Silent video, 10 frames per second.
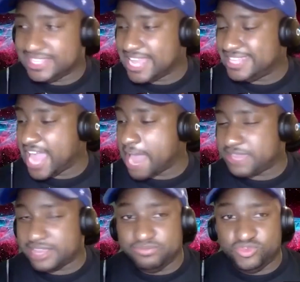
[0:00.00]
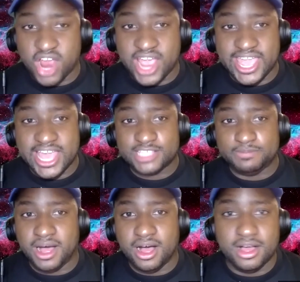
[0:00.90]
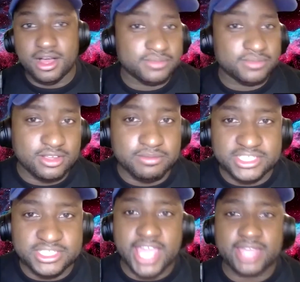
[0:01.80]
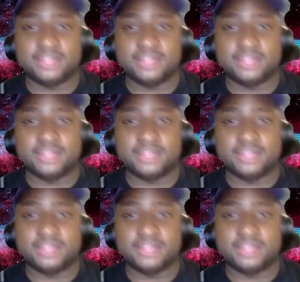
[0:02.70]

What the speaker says: that dap, that dry ass palms. They're gonna be jacking.